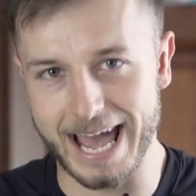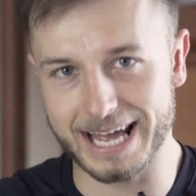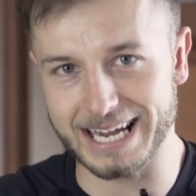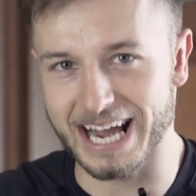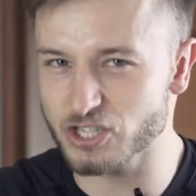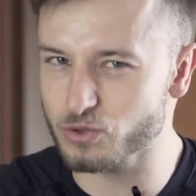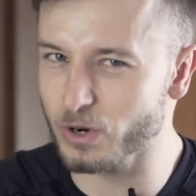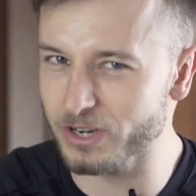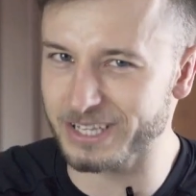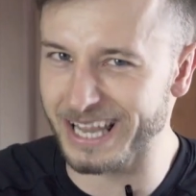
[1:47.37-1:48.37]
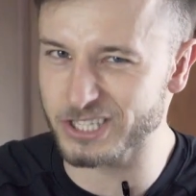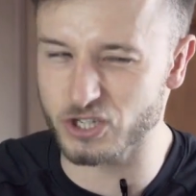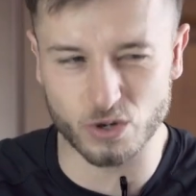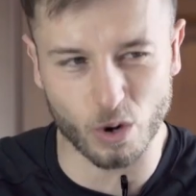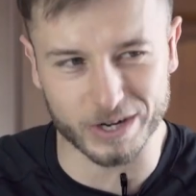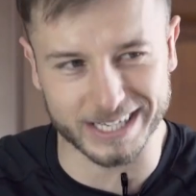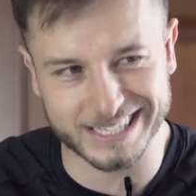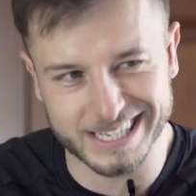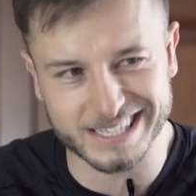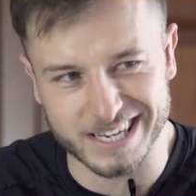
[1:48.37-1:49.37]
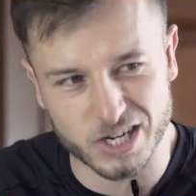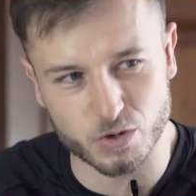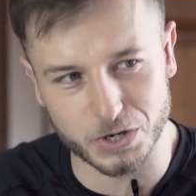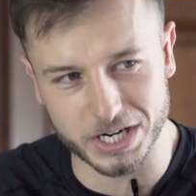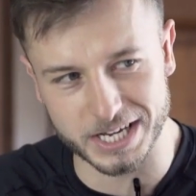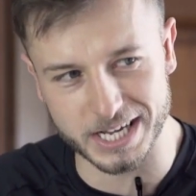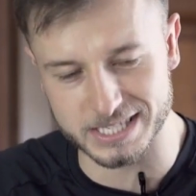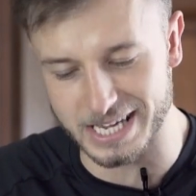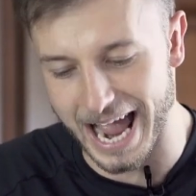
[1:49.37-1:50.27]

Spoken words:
and I just wanted to let you know that these ingredients